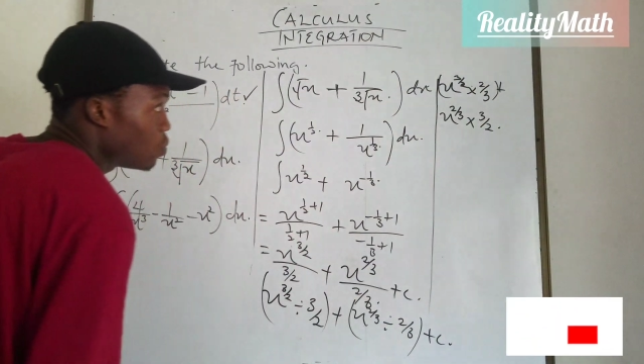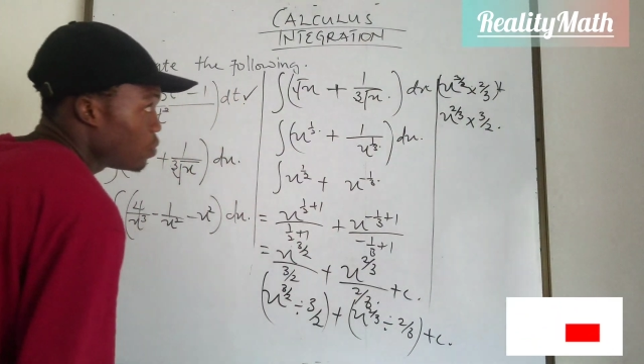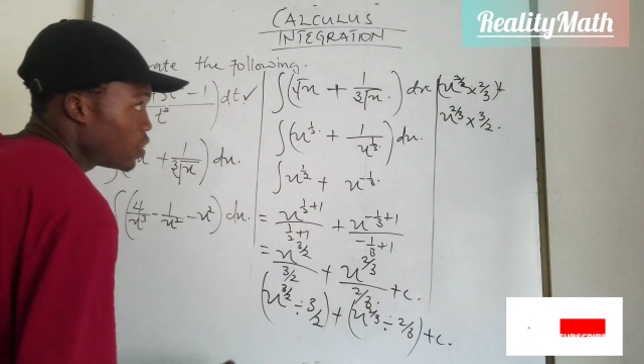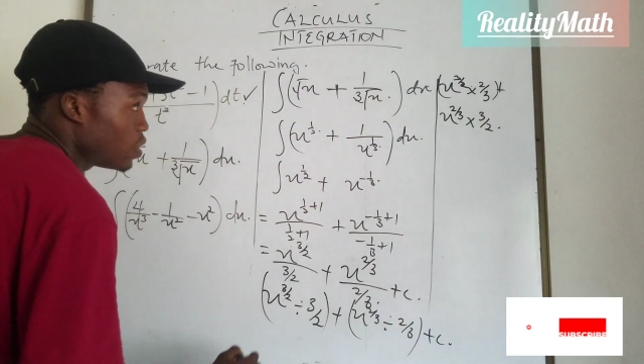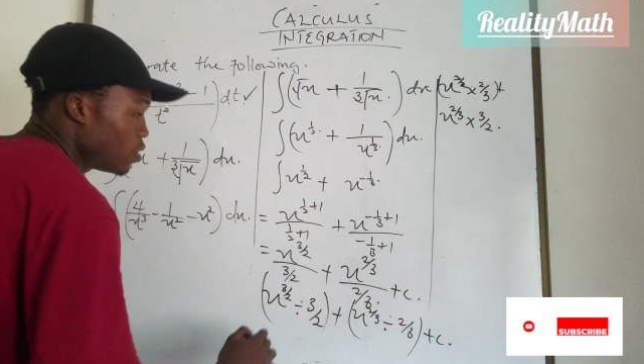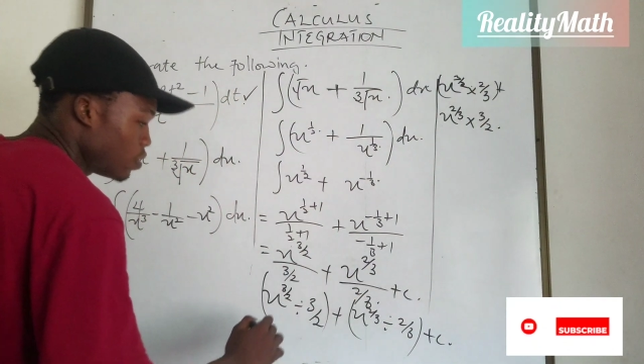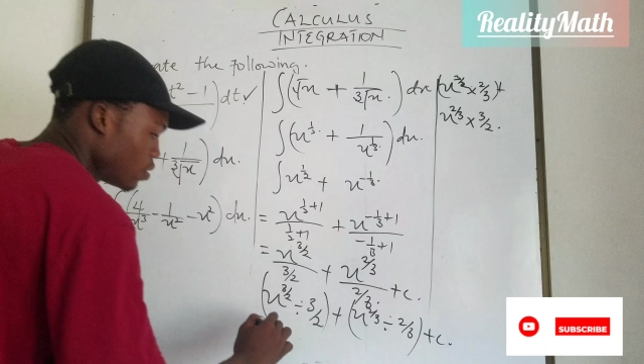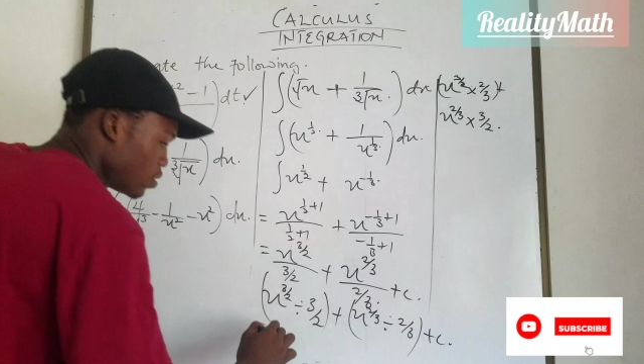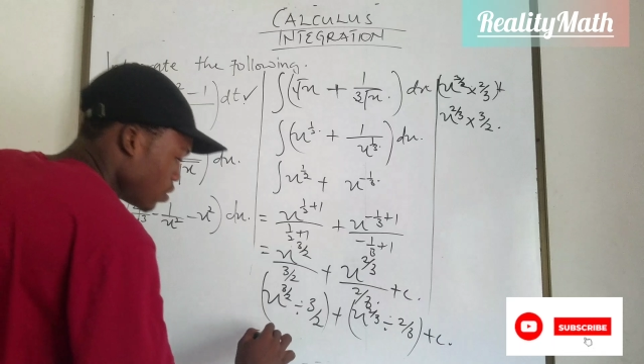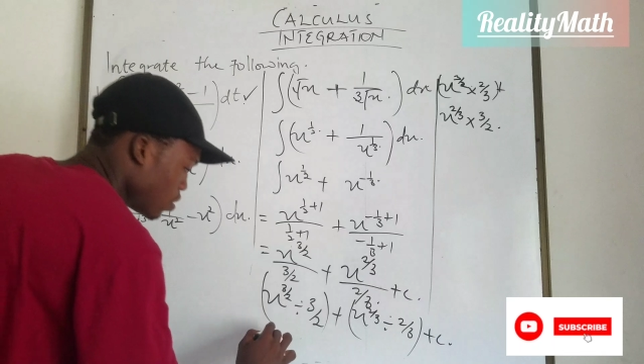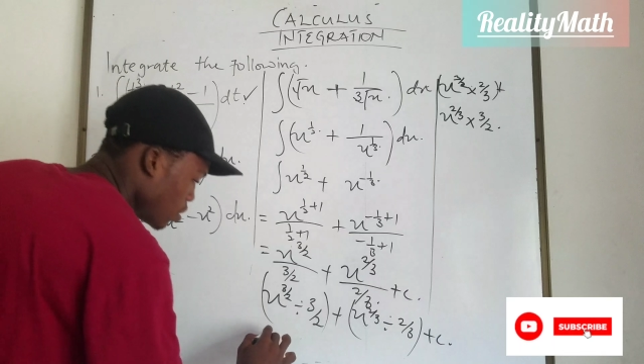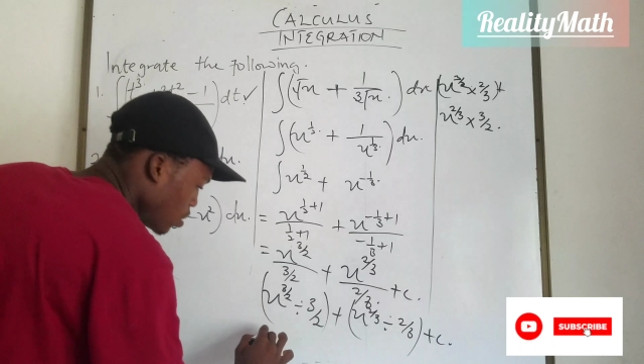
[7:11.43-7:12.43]
be
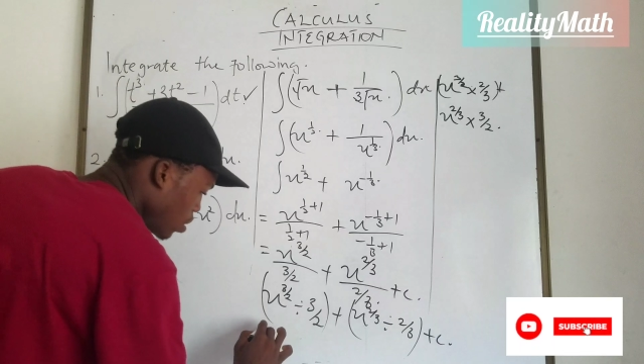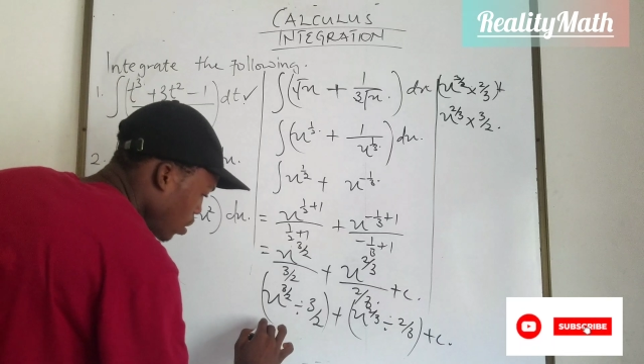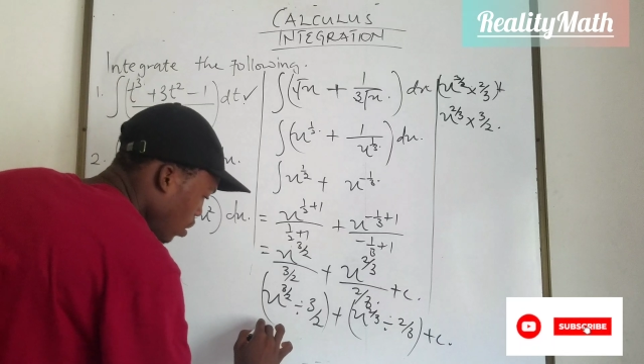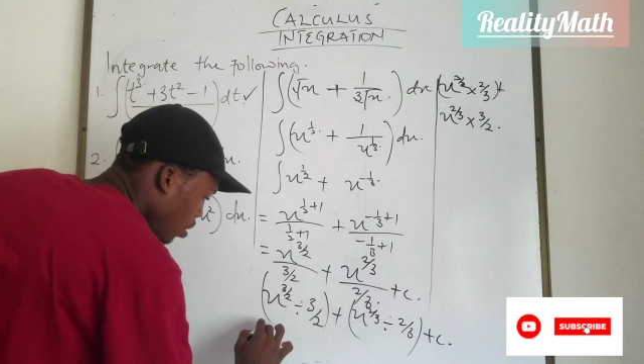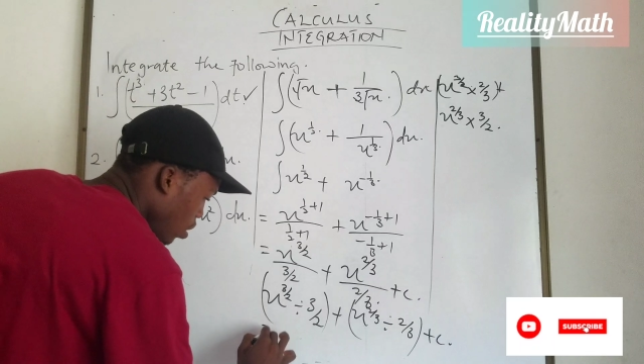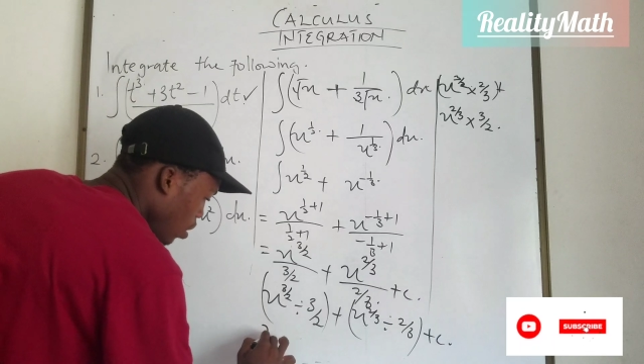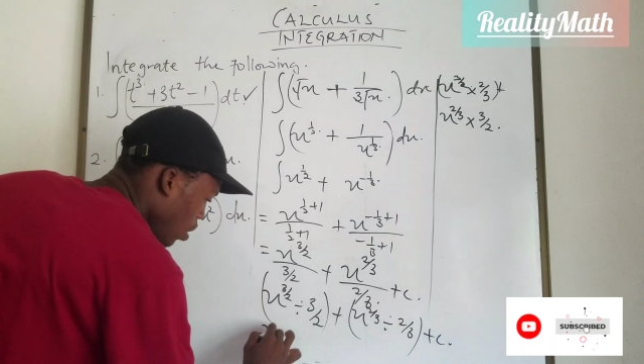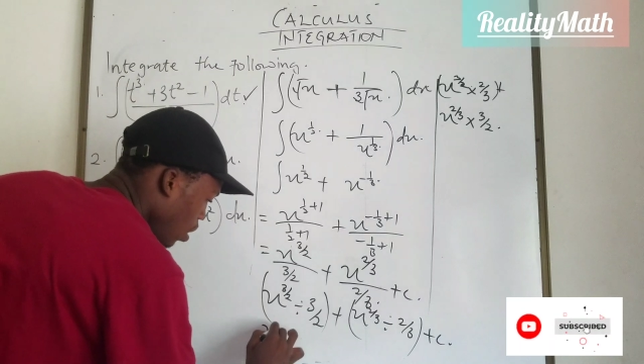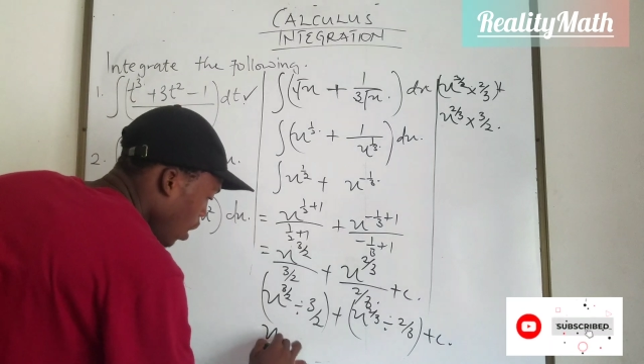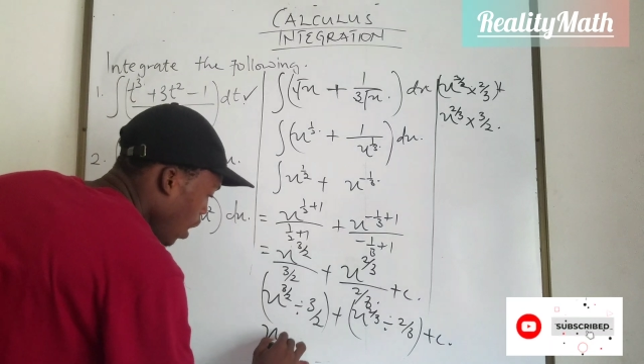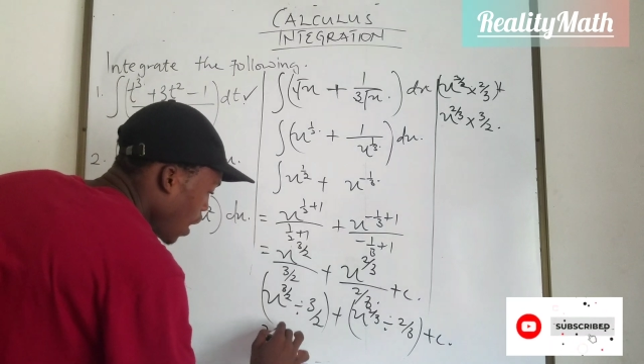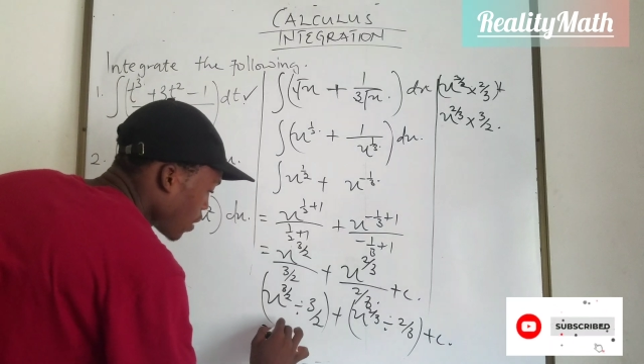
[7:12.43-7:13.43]

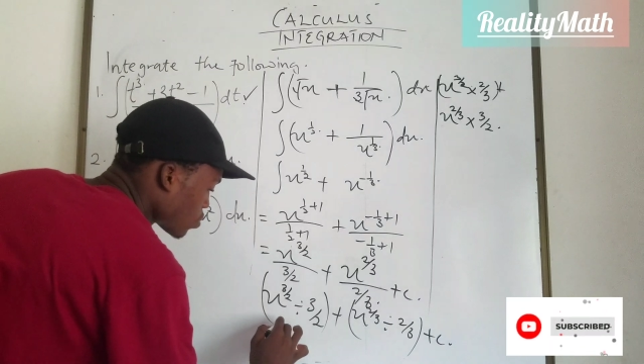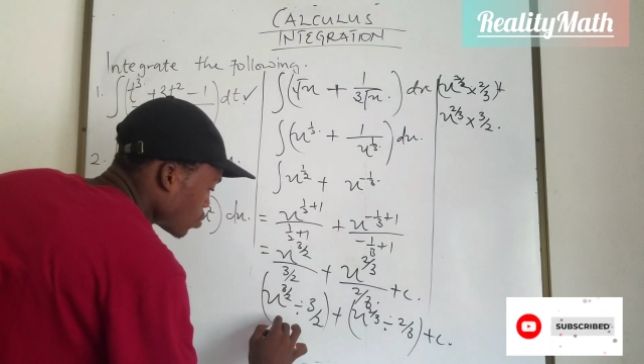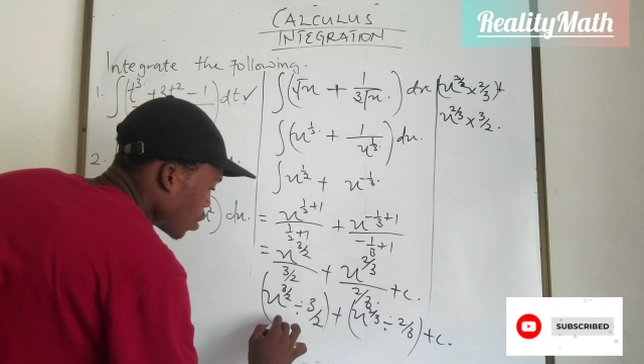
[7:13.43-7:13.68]
x to the